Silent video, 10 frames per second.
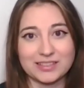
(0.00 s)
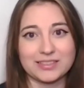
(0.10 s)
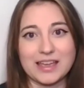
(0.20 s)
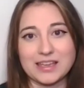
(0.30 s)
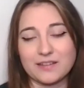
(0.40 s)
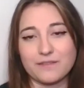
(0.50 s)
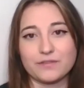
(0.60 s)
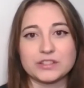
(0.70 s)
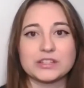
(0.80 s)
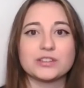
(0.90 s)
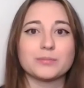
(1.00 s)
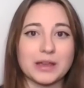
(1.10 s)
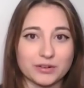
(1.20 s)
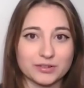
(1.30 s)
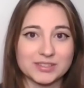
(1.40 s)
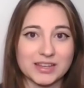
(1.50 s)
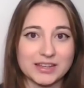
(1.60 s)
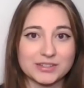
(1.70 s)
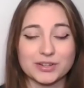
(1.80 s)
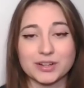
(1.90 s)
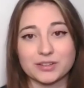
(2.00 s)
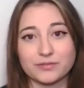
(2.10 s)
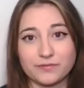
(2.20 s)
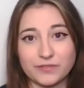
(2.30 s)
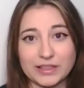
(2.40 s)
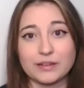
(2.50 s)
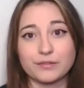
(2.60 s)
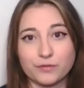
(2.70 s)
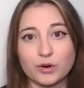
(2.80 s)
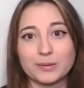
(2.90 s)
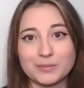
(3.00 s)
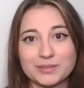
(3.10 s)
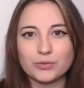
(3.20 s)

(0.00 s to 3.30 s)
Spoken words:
like visit your microsite or fill out a form.